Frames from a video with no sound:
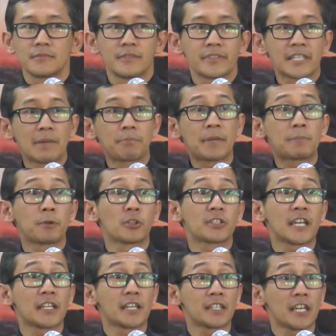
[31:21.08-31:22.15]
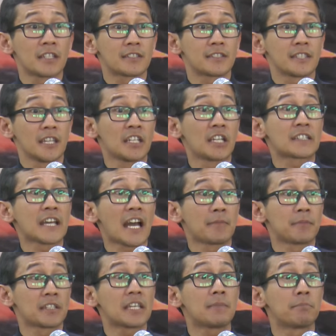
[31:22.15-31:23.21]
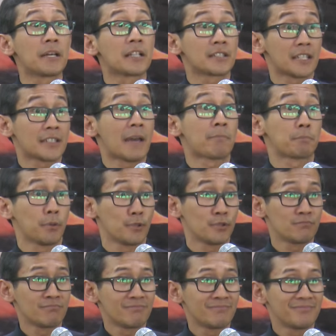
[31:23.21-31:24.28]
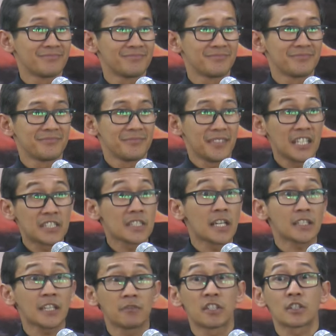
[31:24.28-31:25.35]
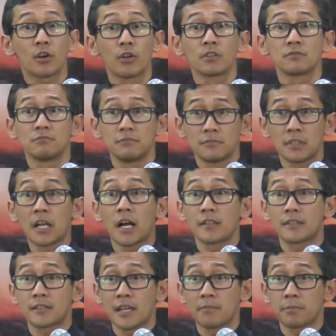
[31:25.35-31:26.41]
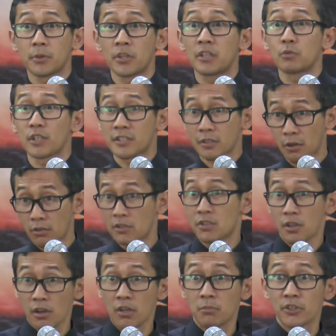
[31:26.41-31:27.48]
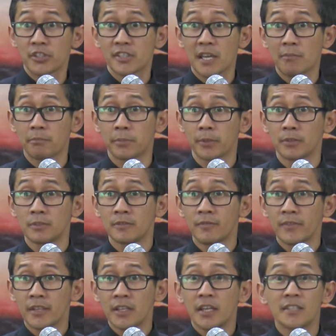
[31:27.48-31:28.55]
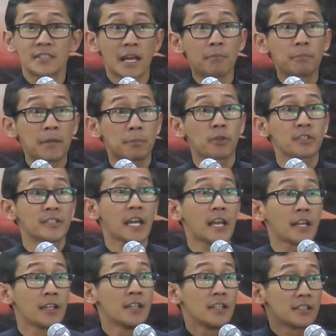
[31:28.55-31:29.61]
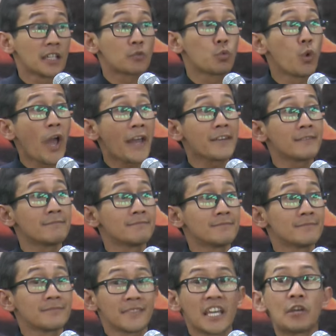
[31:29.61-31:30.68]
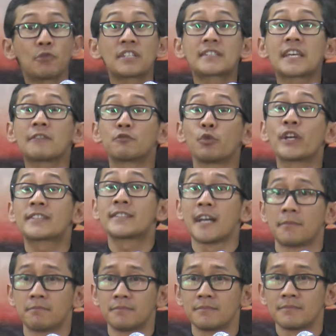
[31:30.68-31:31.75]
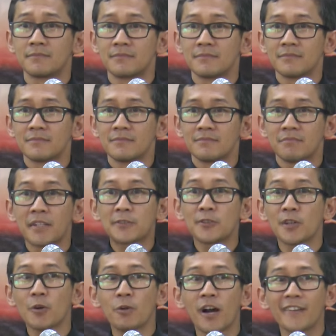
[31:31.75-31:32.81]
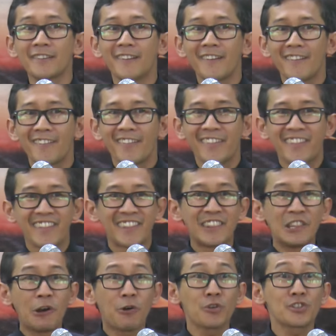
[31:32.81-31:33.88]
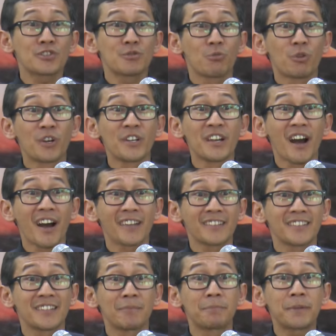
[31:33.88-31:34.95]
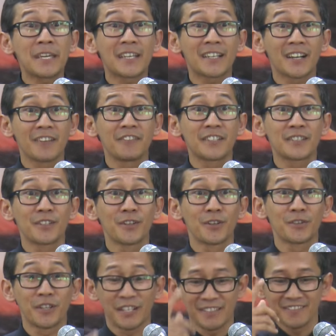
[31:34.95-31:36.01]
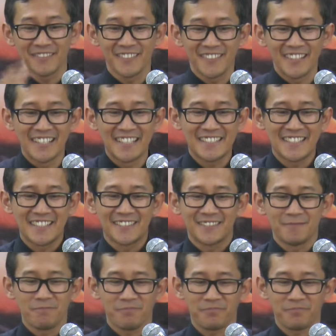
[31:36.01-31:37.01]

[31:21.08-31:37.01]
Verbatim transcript: Some people say that it's in the time that he built the temple. It's not even called God's temple, it was called Solomon's temple. And some people say that when he received wisdom, but you know what? Those were not the peak of his glory. Listen,